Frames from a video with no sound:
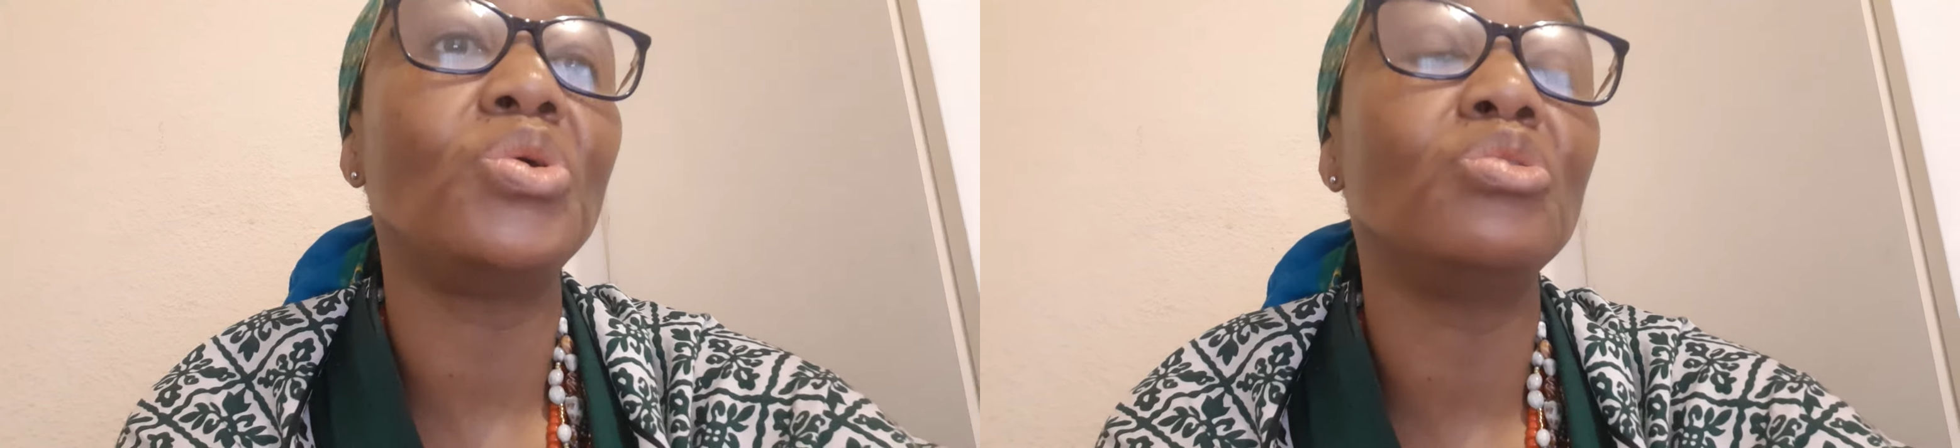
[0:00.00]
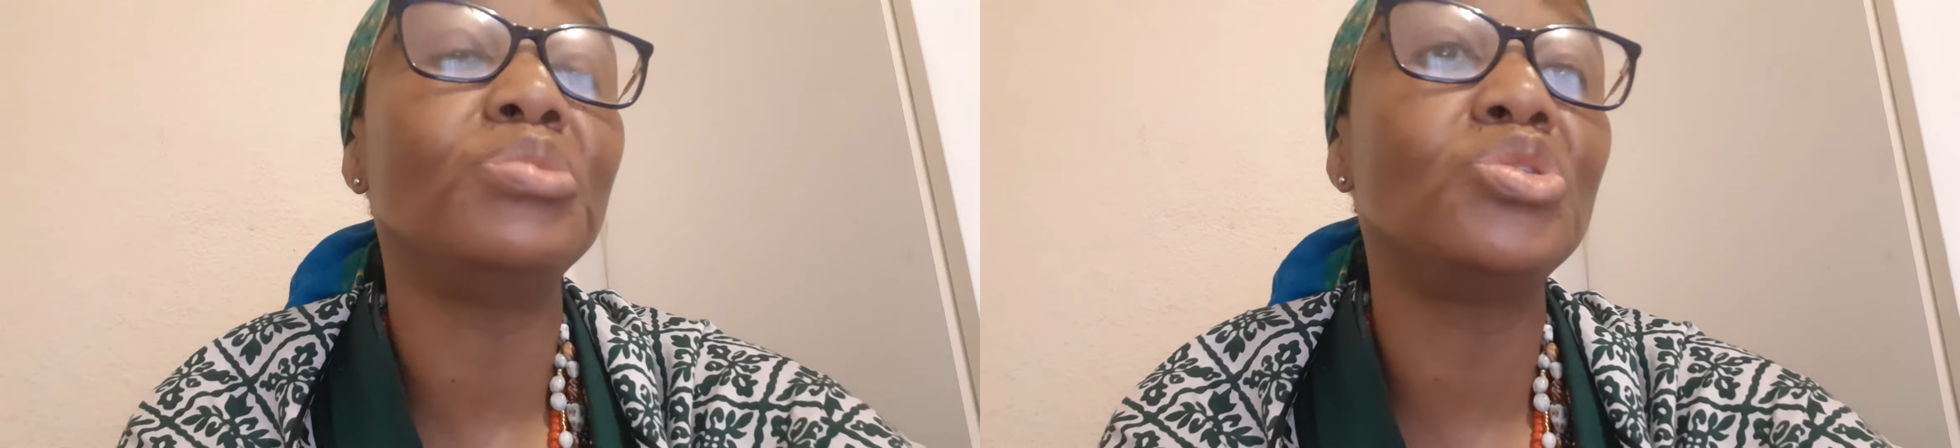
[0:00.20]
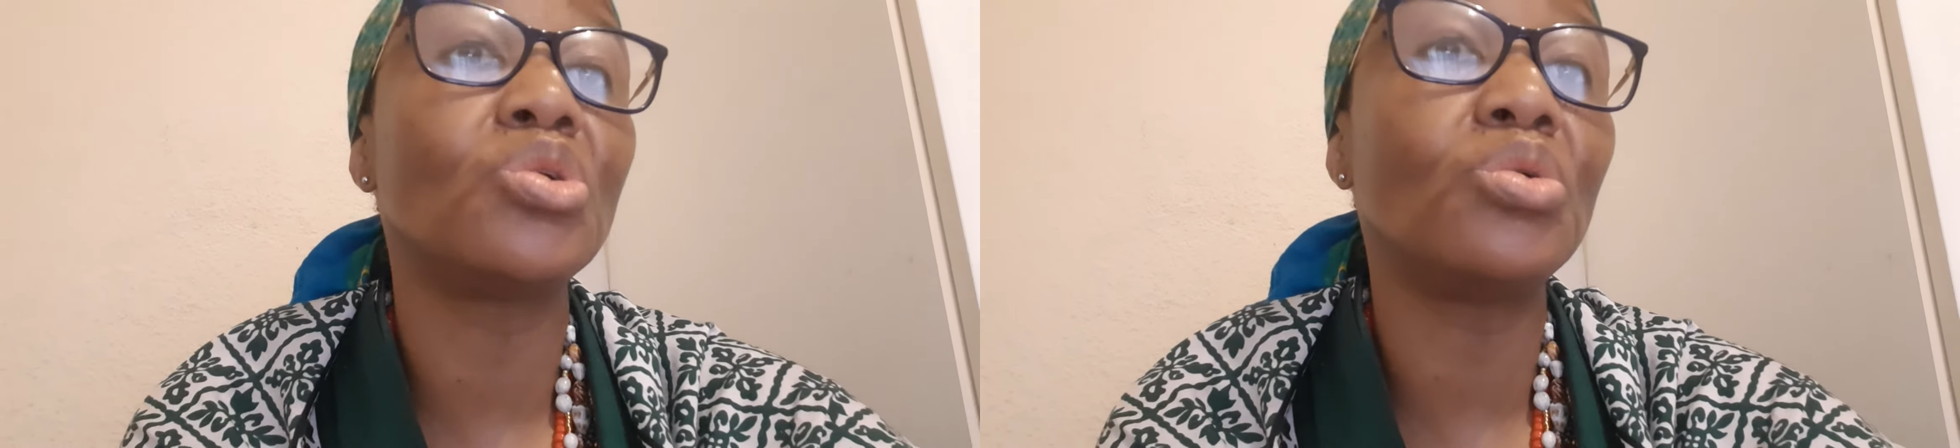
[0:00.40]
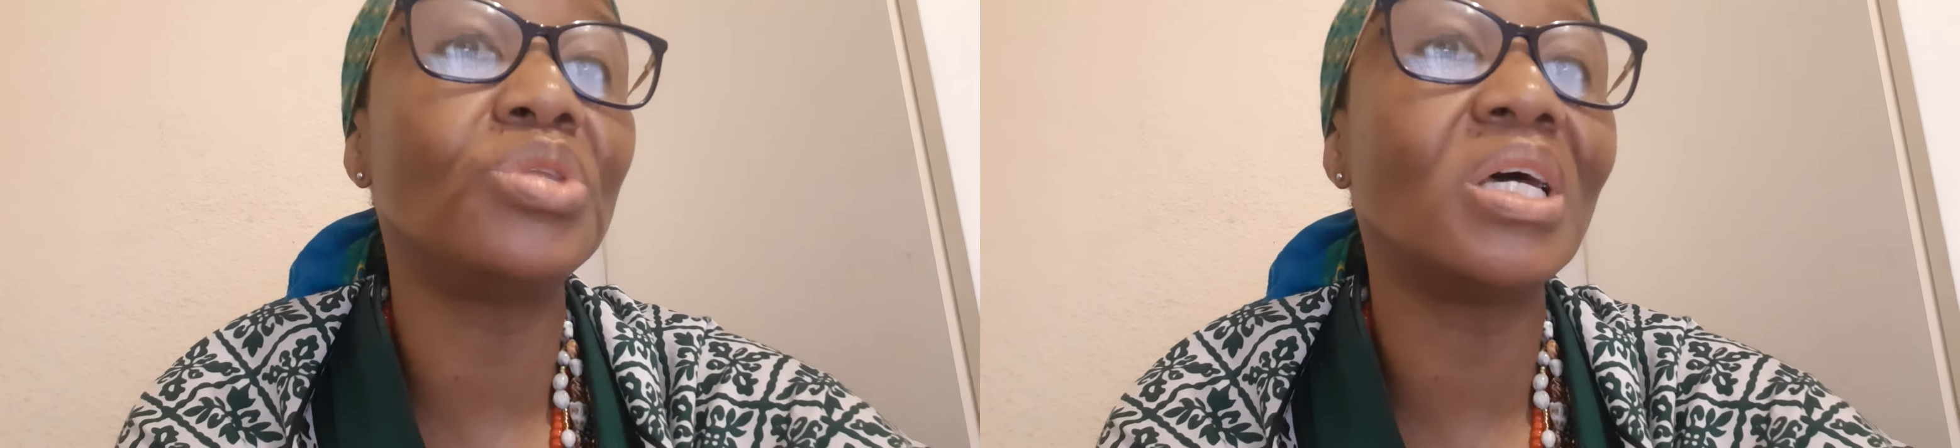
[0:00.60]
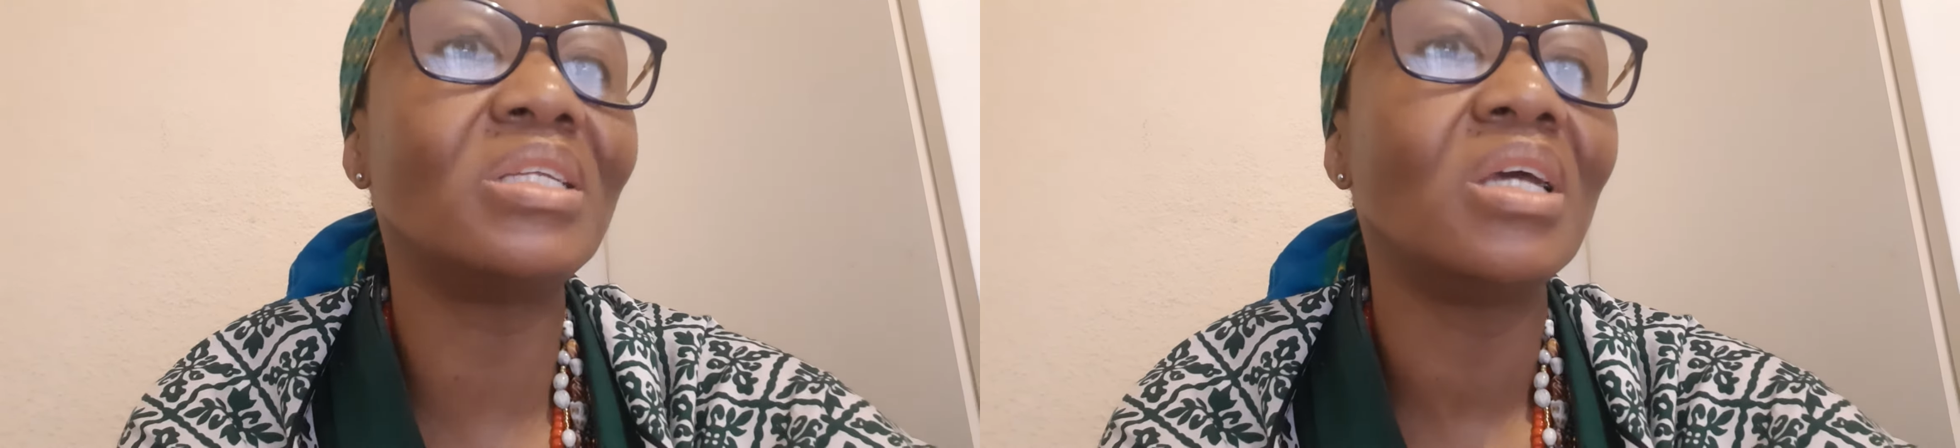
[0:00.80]
You'll be told
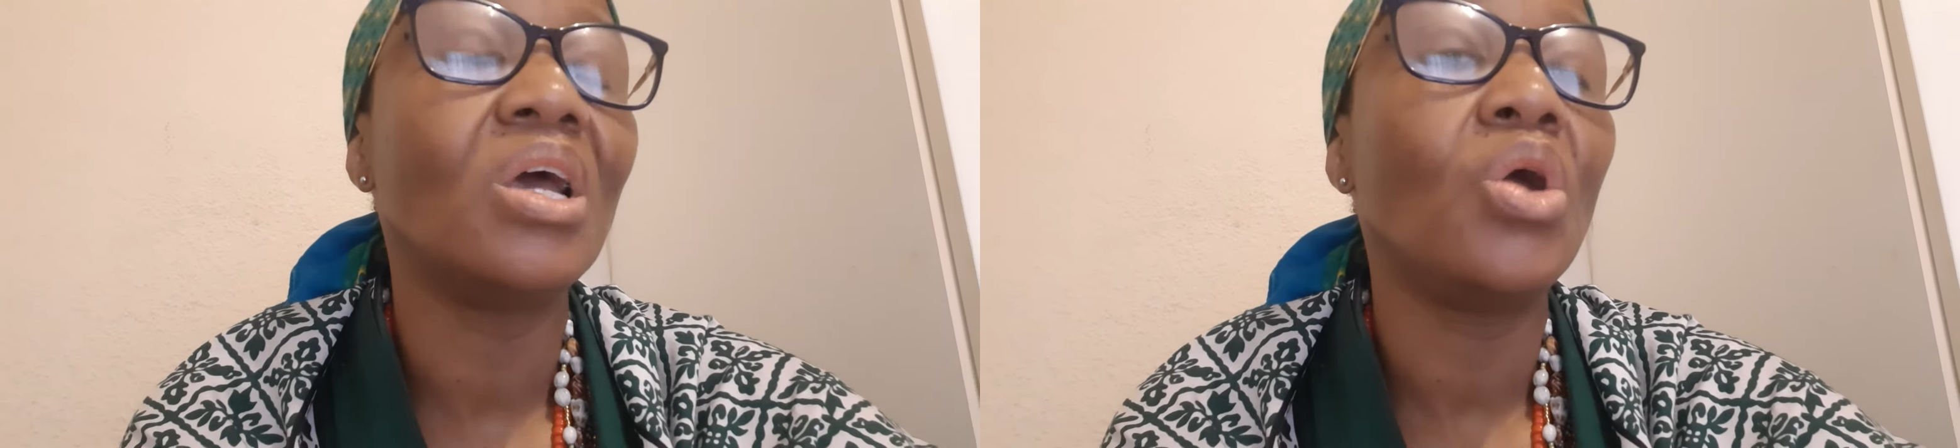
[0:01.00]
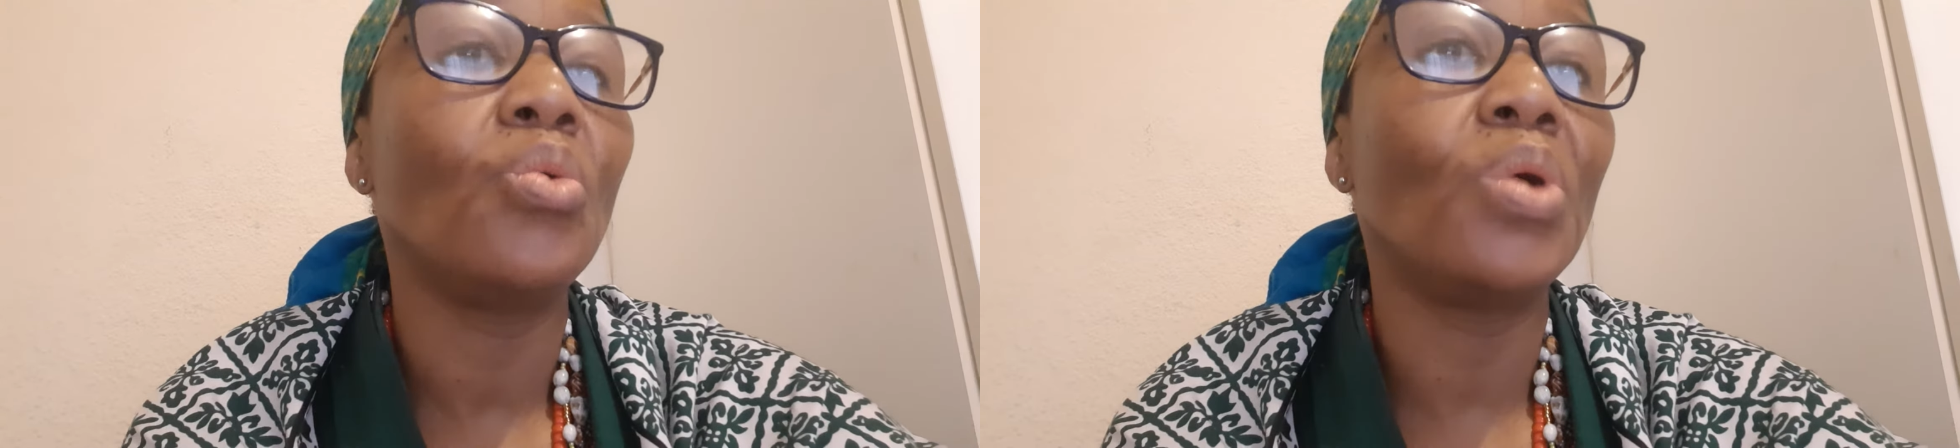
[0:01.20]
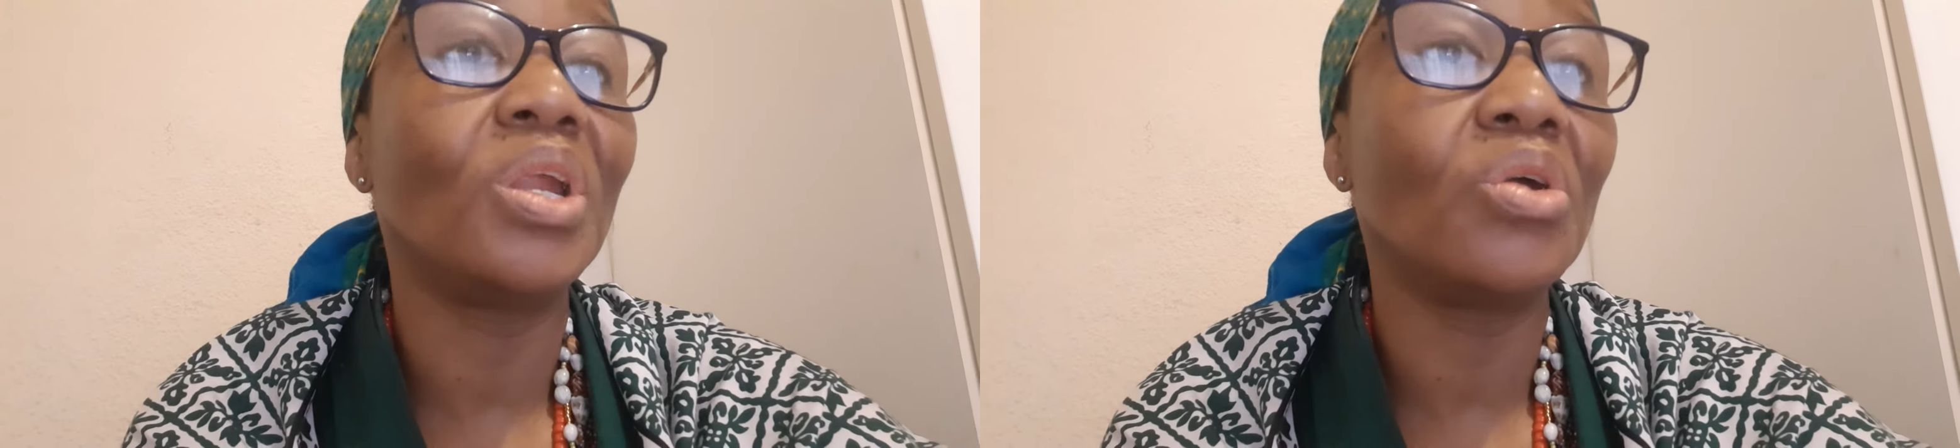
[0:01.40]
that when